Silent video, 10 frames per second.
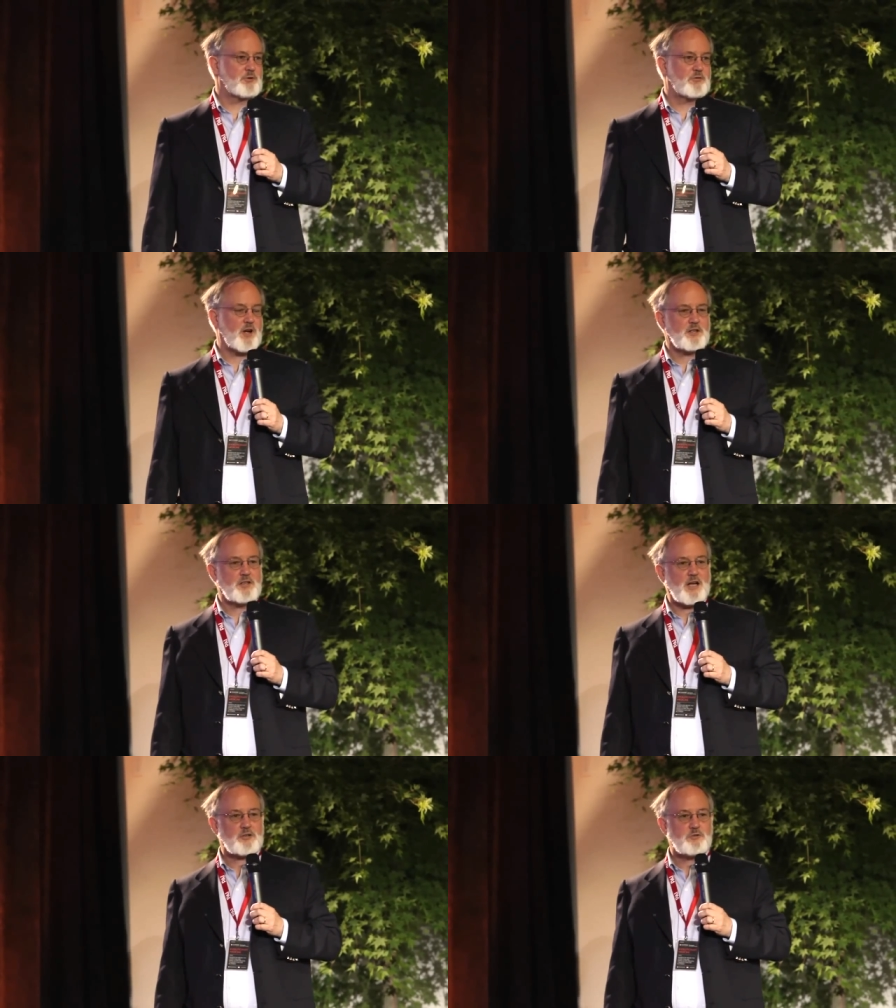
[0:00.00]
If you find
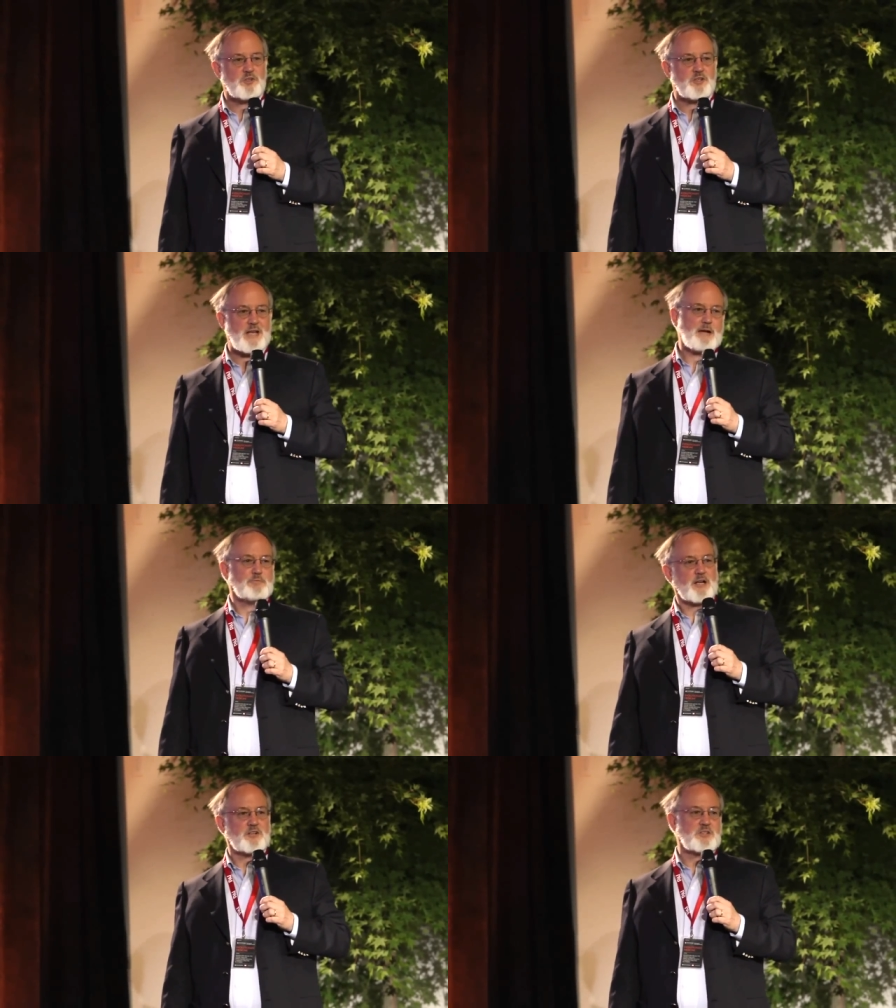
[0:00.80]
a doctor who says,
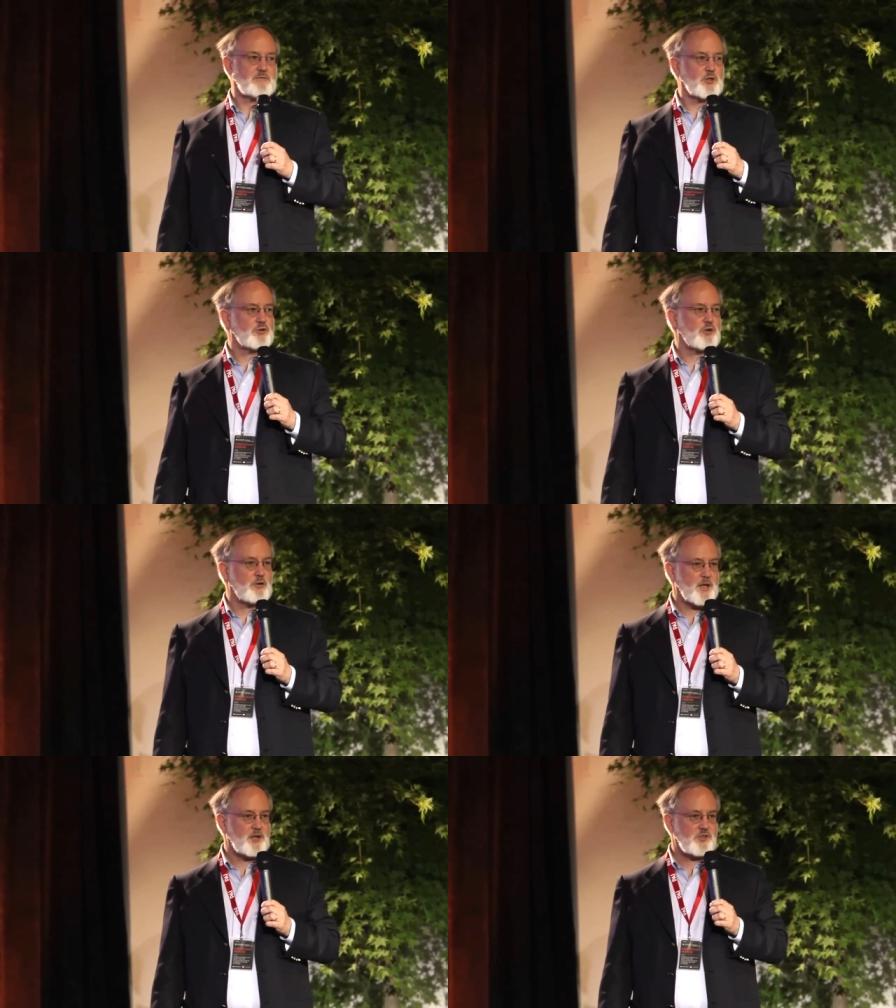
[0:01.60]
I practice
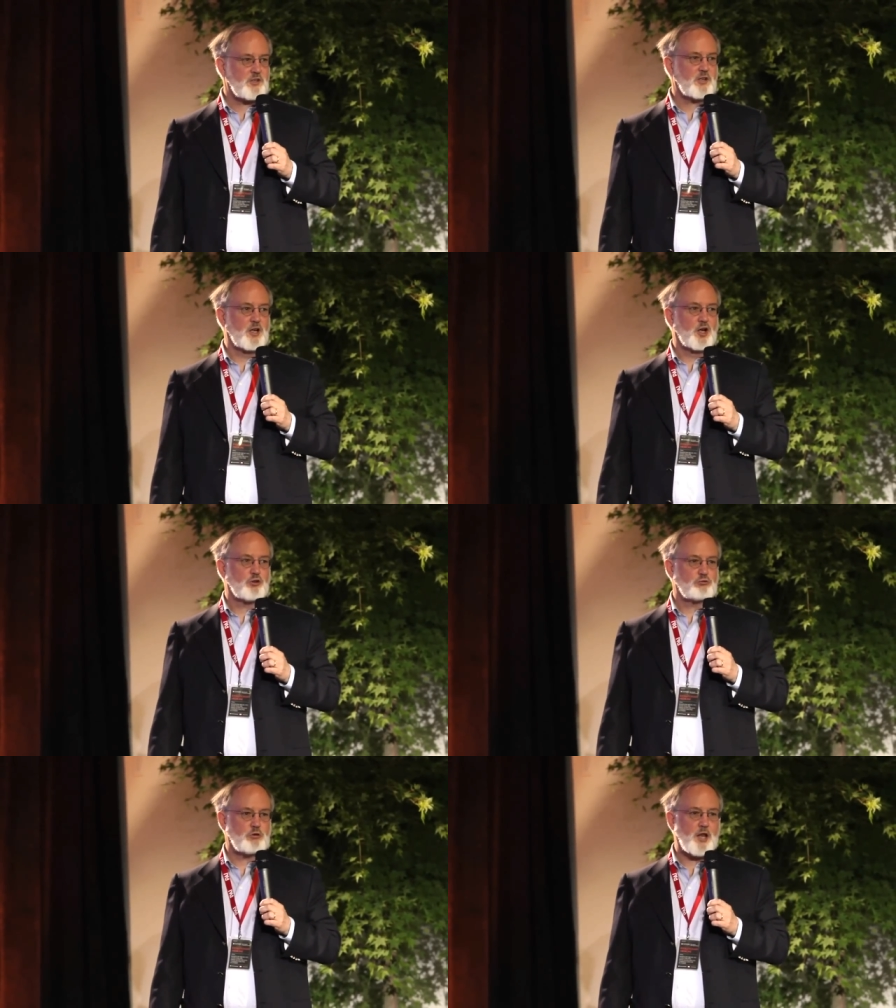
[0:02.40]
evolutionary medicine,
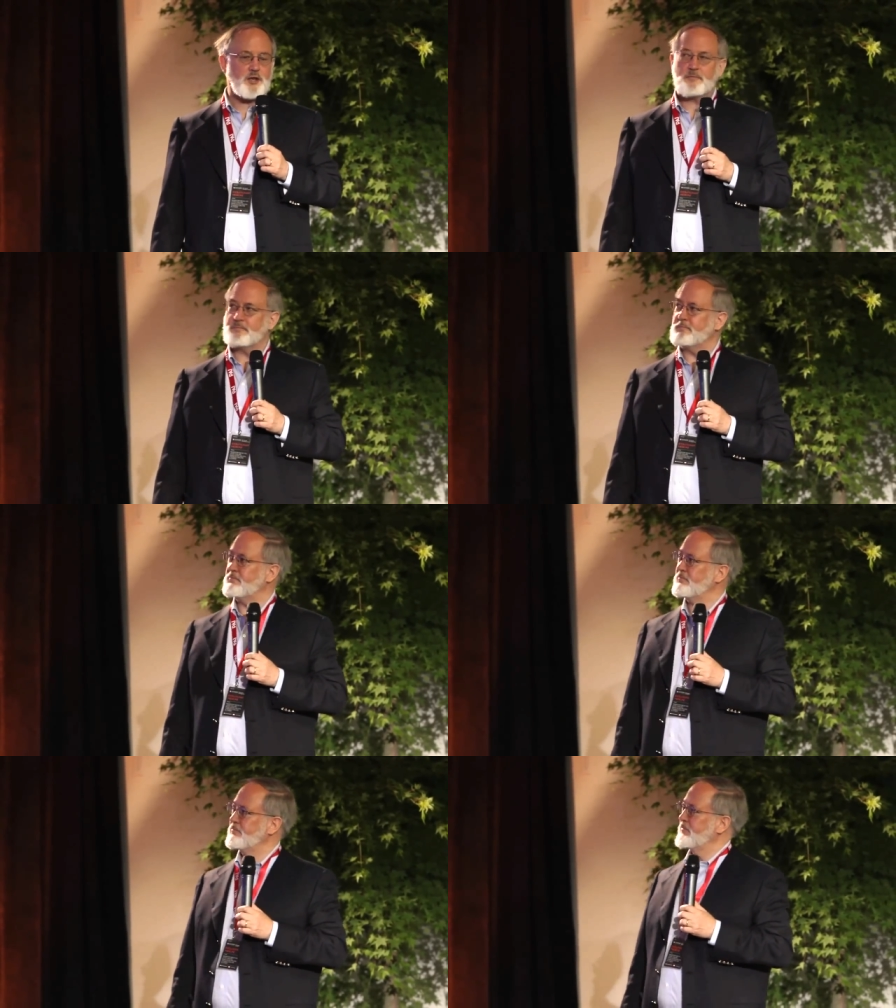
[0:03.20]
run.
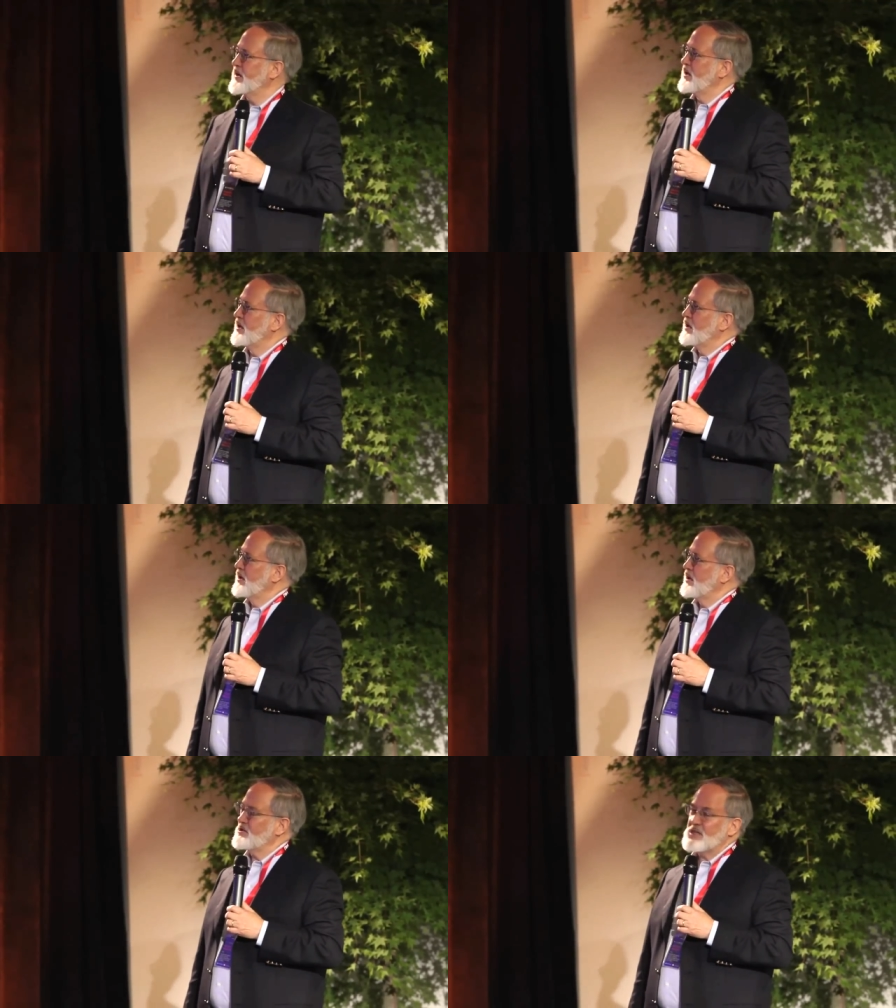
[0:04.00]

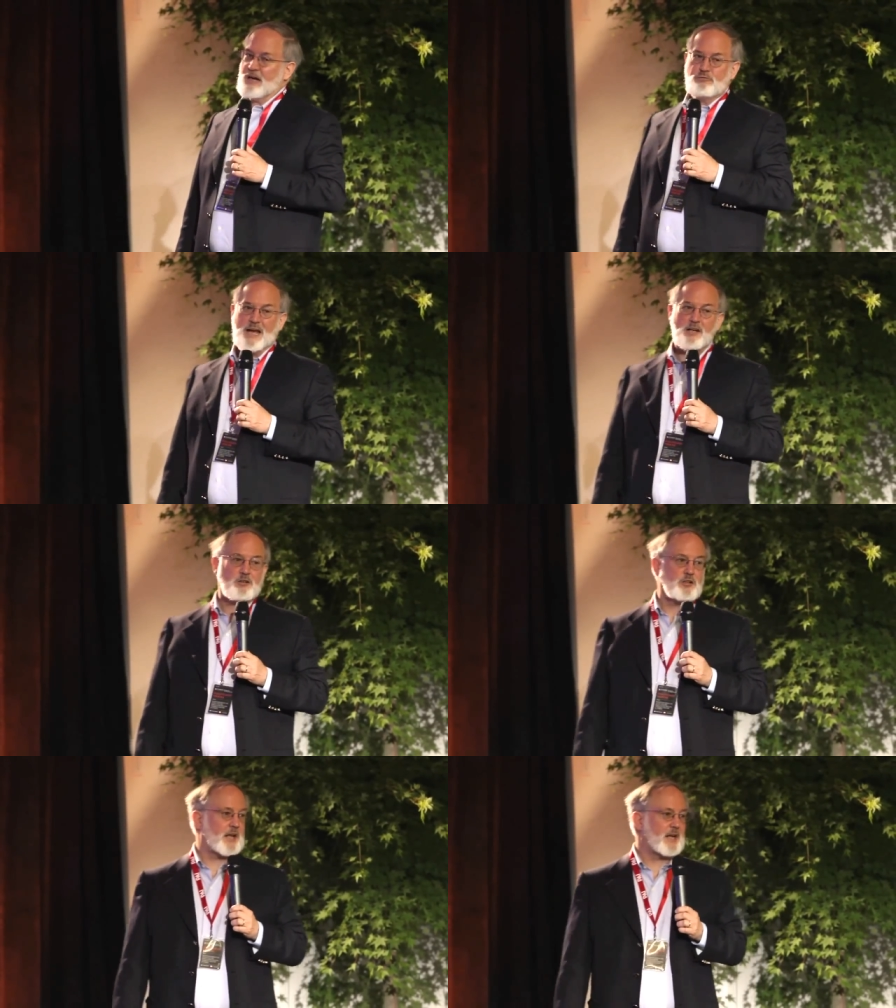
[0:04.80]
It's not
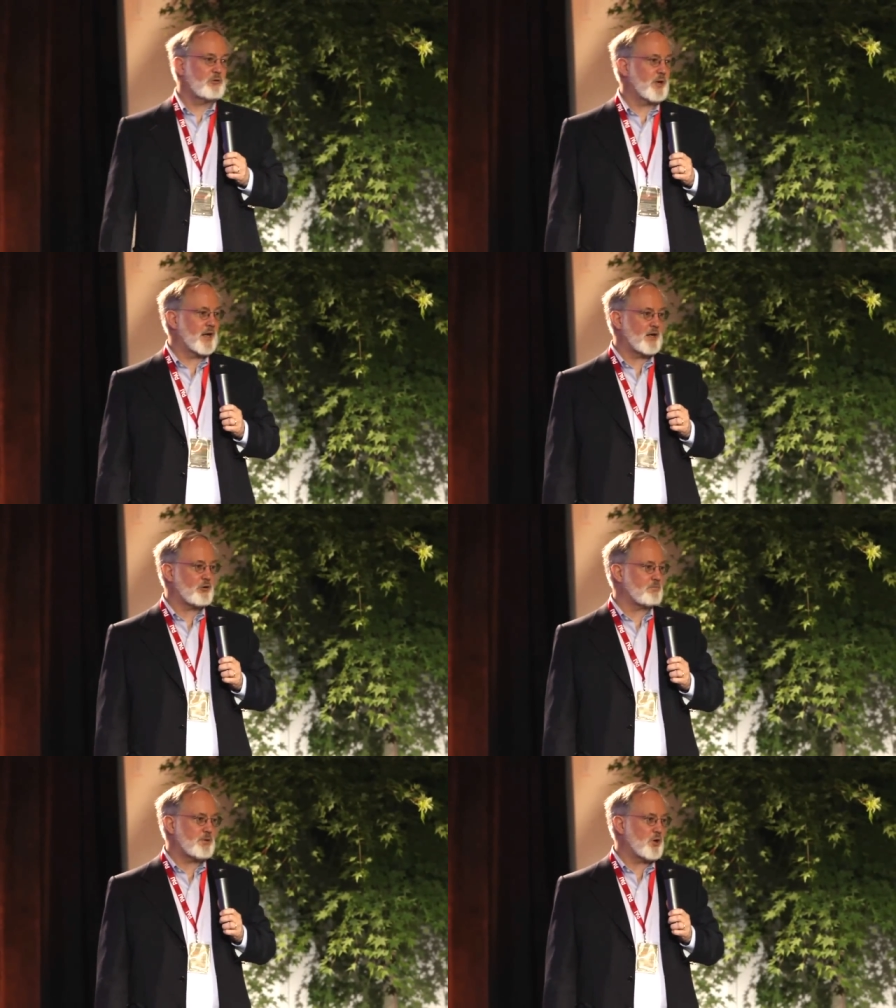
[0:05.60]
radical in any
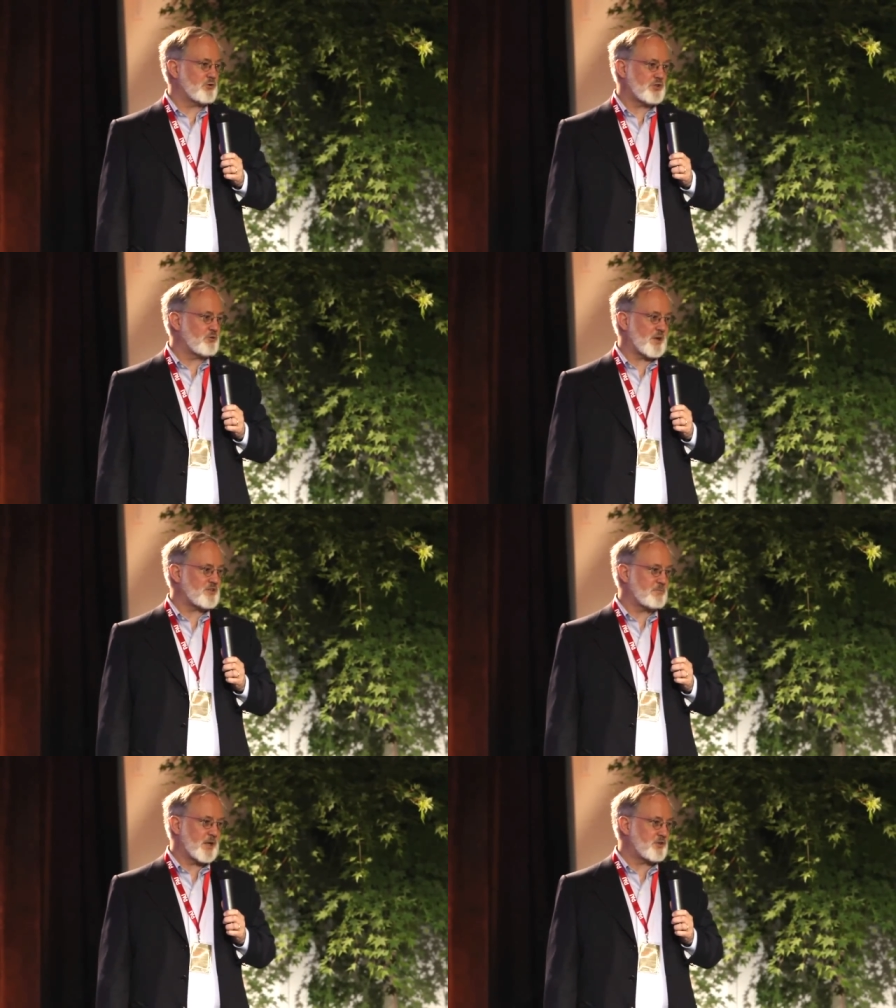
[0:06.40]
way or opposed to the
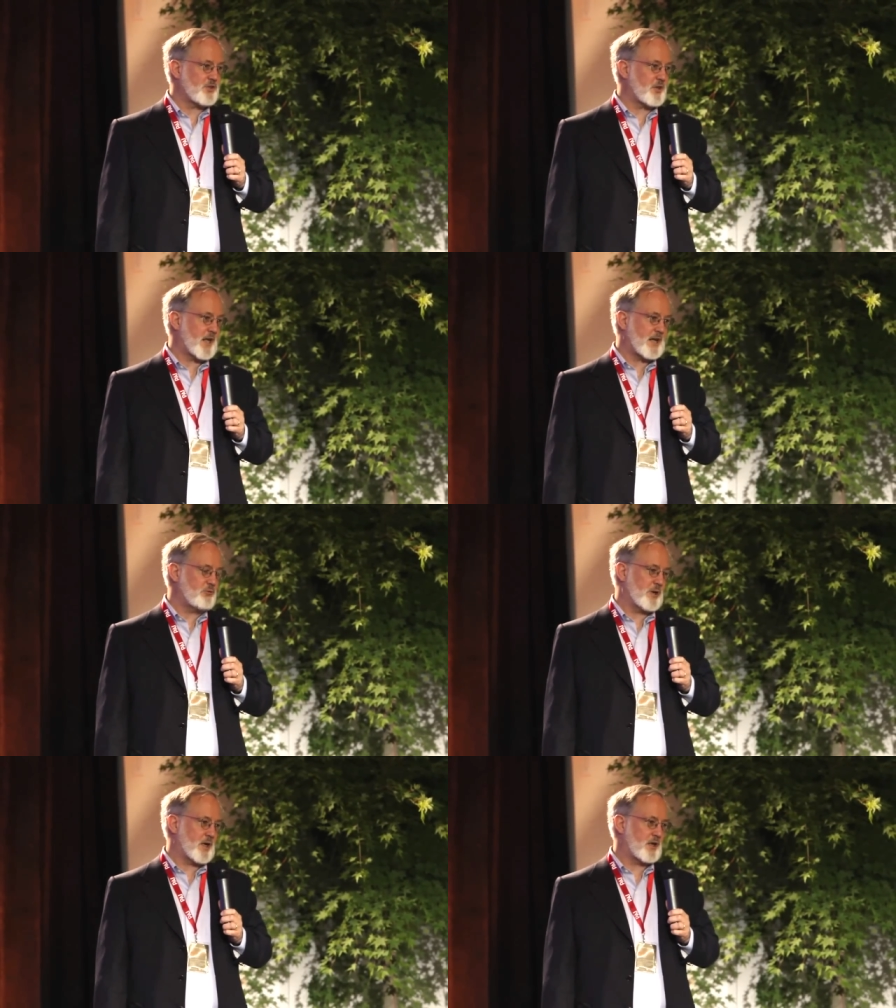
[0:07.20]
rest of medicine in
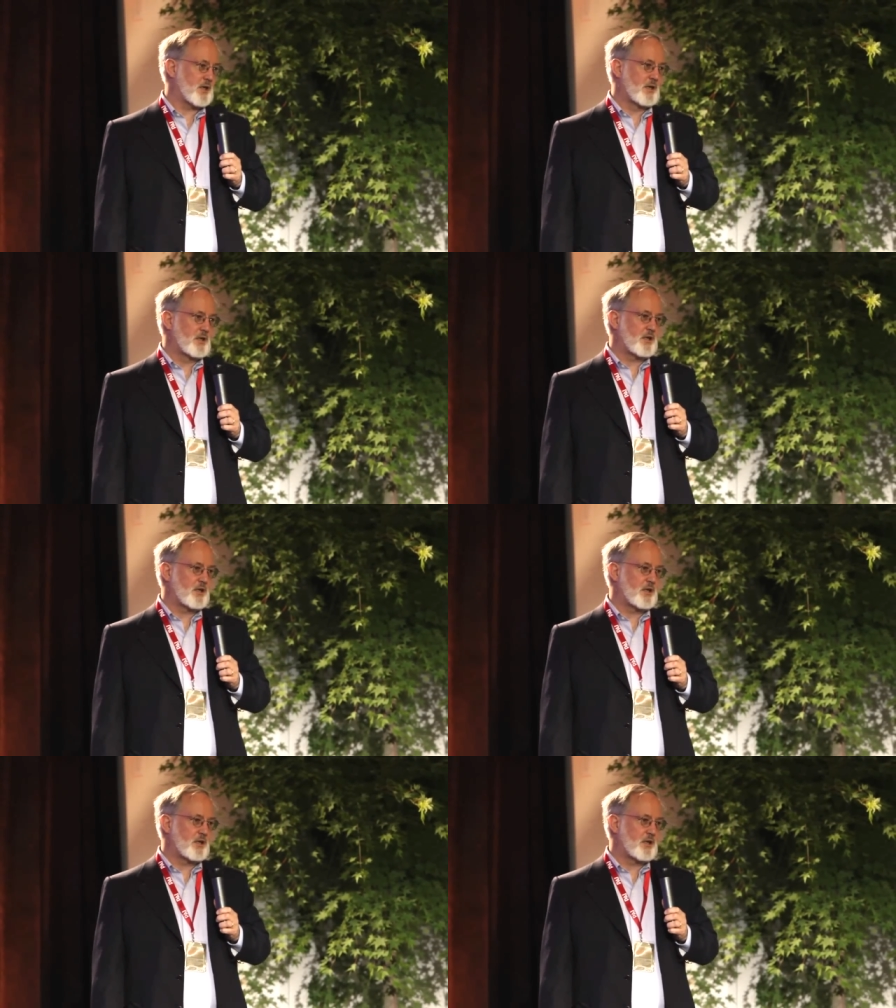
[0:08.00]
any way.